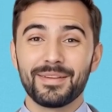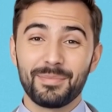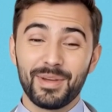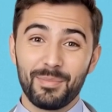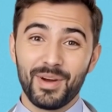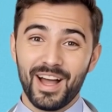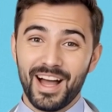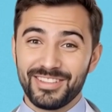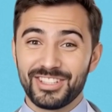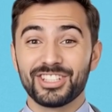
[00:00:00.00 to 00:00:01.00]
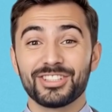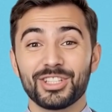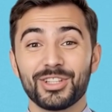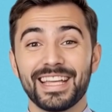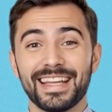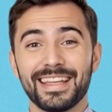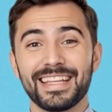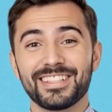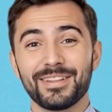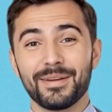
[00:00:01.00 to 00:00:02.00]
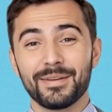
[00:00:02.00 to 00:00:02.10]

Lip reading: bring more oxygen to your kidneys,